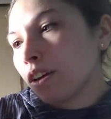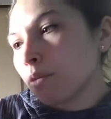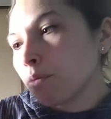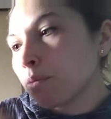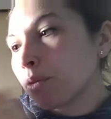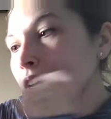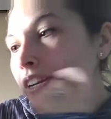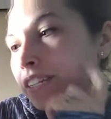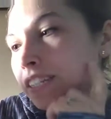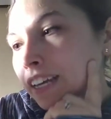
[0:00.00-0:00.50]

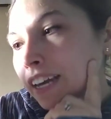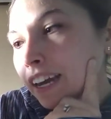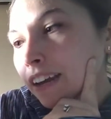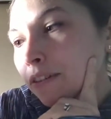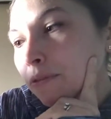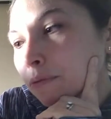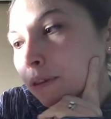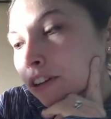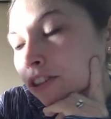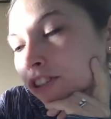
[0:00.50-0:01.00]
One day,
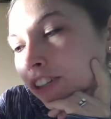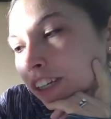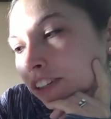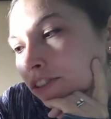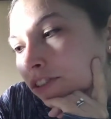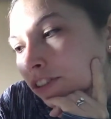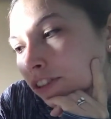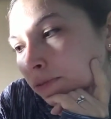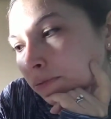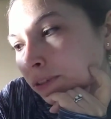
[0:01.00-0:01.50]
while
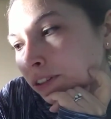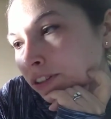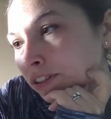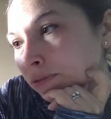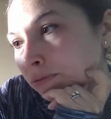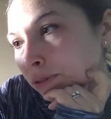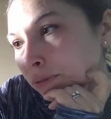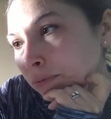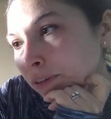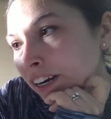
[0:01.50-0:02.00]
Chester and
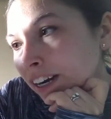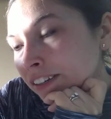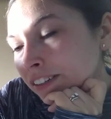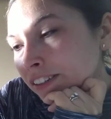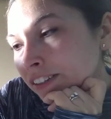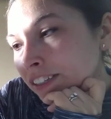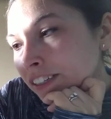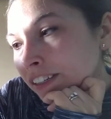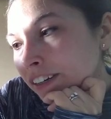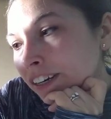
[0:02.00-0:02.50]
Wilson were
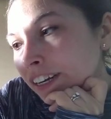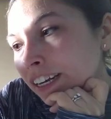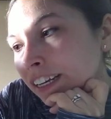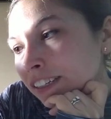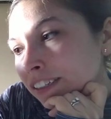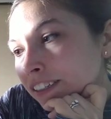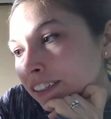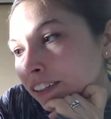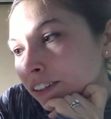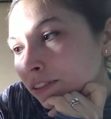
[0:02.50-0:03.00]
practicing their hand
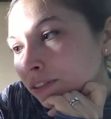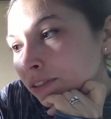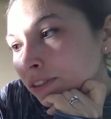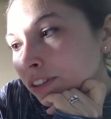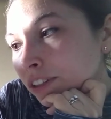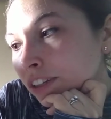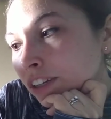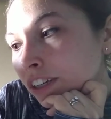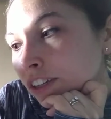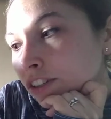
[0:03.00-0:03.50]
signals,
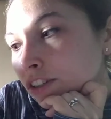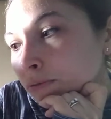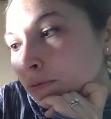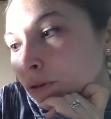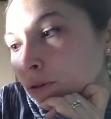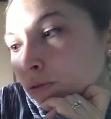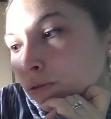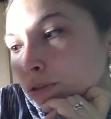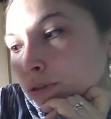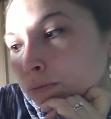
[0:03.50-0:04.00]
Some
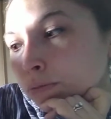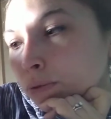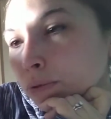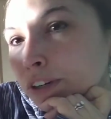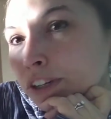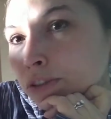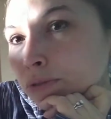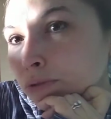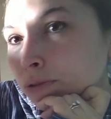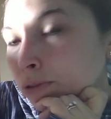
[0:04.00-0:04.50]
older
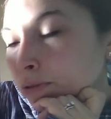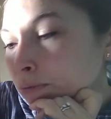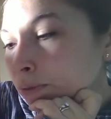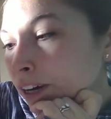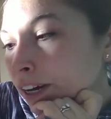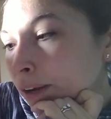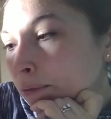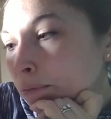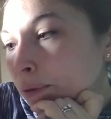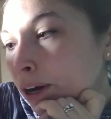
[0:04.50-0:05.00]
boys rode
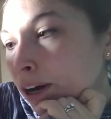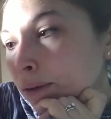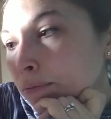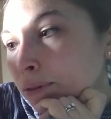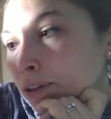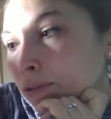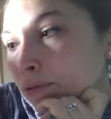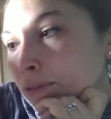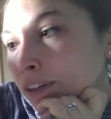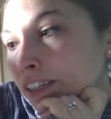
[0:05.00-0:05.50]
by,
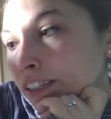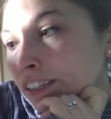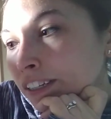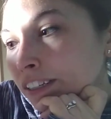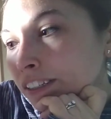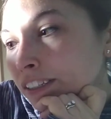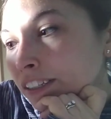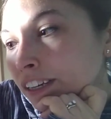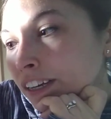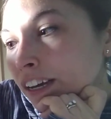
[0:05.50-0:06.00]
popping
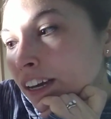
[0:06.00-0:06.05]
wheelies.